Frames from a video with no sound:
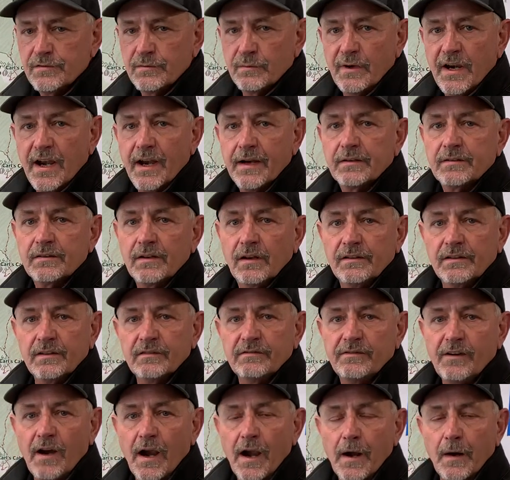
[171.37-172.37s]
direct on the
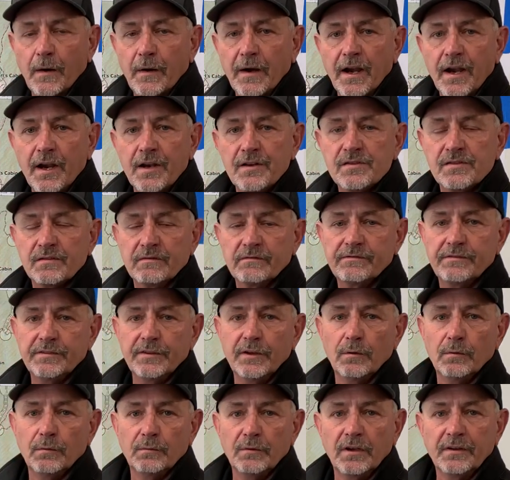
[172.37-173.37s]
fire edge and
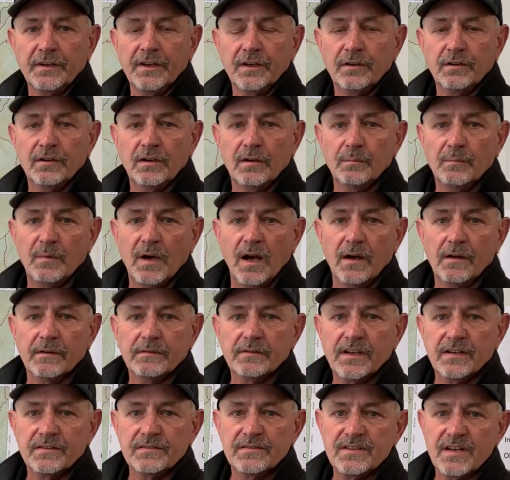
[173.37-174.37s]
feel really good
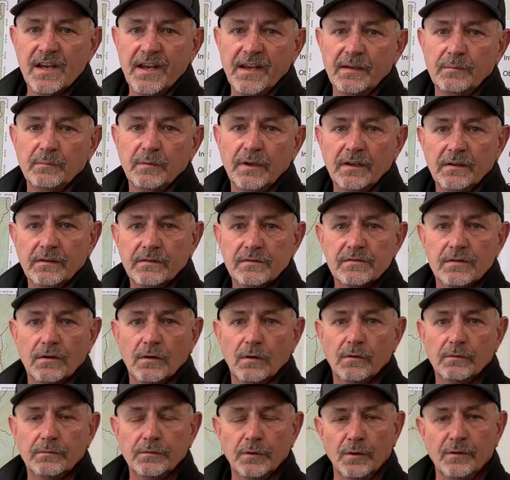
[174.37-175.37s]
about containment.
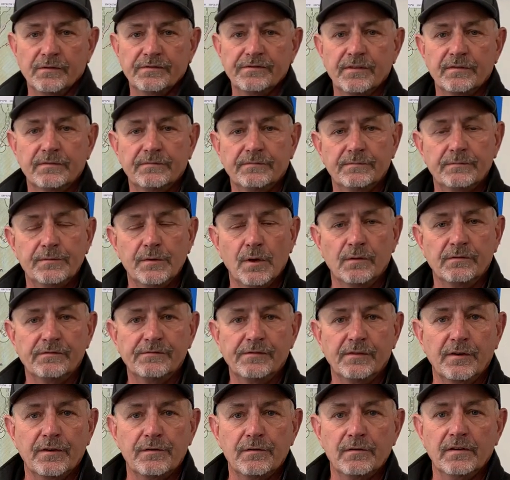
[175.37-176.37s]
So no
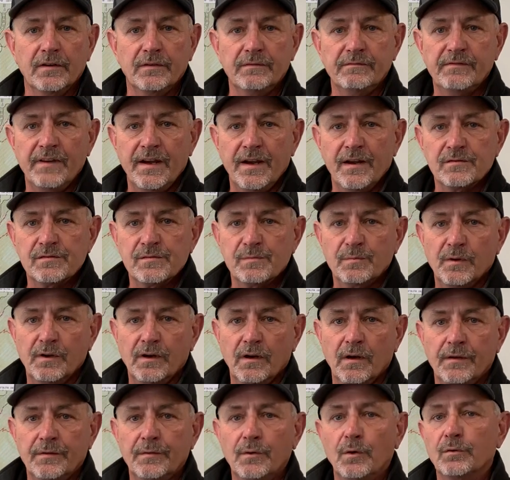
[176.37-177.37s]
further advancement
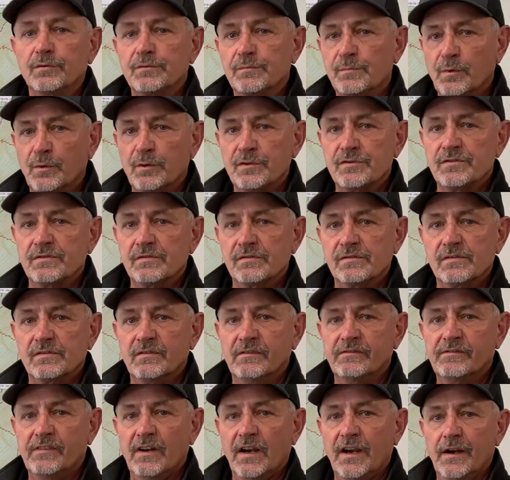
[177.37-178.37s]
on those portions
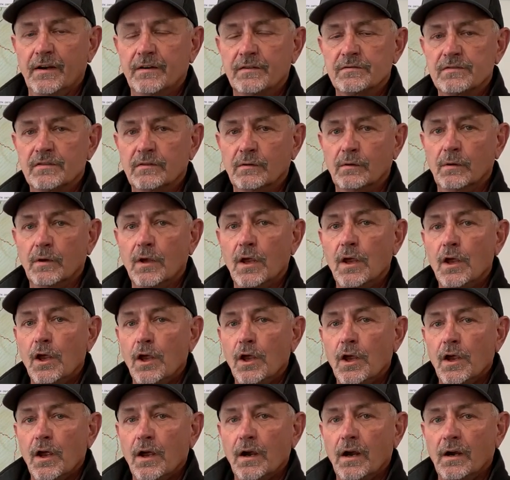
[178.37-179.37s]
of fire. So
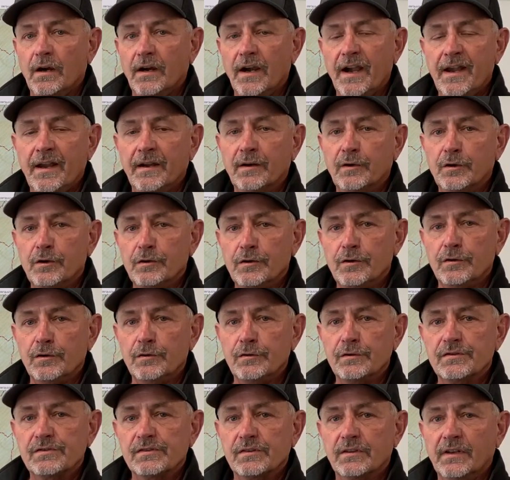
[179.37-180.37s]
our hand
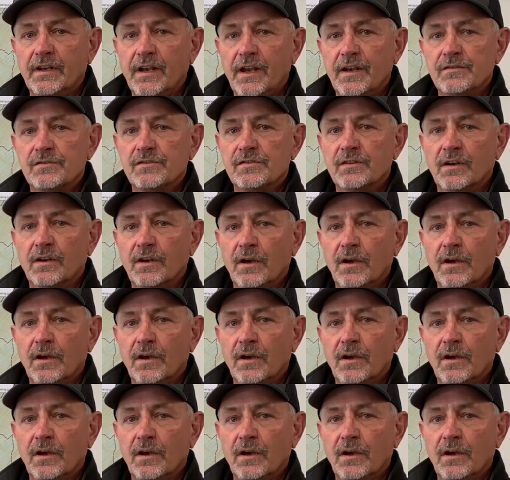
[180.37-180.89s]
crews and engine